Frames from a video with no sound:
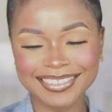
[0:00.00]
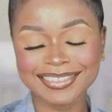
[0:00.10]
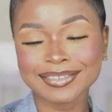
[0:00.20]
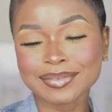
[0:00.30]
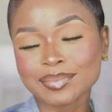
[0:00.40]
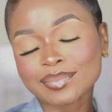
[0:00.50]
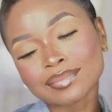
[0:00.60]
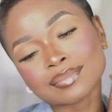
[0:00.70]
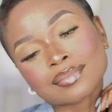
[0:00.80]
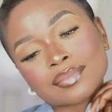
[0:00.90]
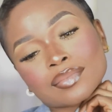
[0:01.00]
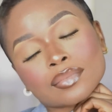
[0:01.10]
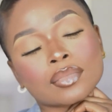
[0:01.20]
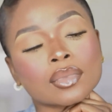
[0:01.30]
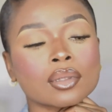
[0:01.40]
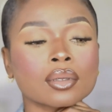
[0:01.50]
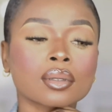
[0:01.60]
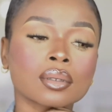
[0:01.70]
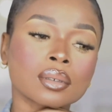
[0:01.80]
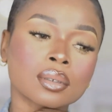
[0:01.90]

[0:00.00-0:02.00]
so you get notified each time I